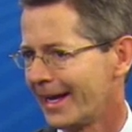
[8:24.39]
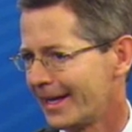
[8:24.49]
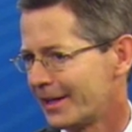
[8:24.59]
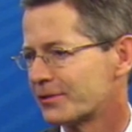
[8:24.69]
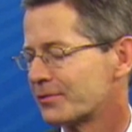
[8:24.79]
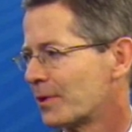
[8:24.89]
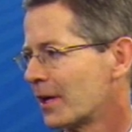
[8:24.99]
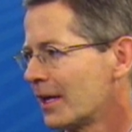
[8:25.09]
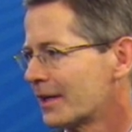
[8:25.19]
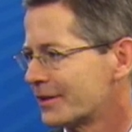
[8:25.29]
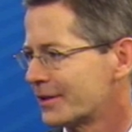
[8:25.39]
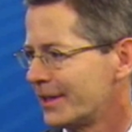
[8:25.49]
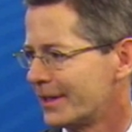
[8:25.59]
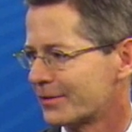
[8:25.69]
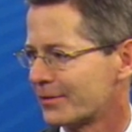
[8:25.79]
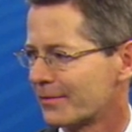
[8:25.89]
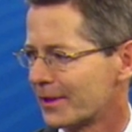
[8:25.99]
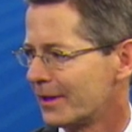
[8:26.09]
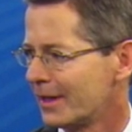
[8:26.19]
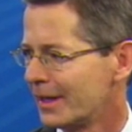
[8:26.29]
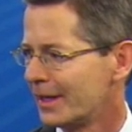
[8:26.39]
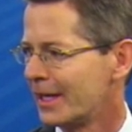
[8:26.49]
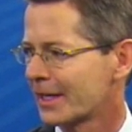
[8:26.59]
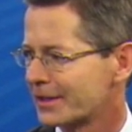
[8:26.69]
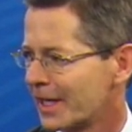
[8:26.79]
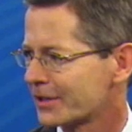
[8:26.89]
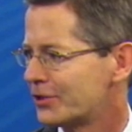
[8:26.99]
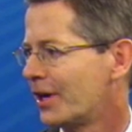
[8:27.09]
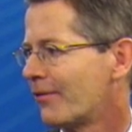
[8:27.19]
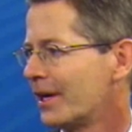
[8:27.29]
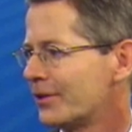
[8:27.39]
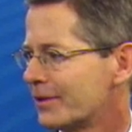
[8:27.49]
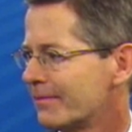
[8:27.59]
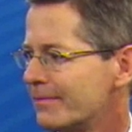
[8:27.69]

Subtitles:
hey, this is what I'd like to see in sort of the next generation?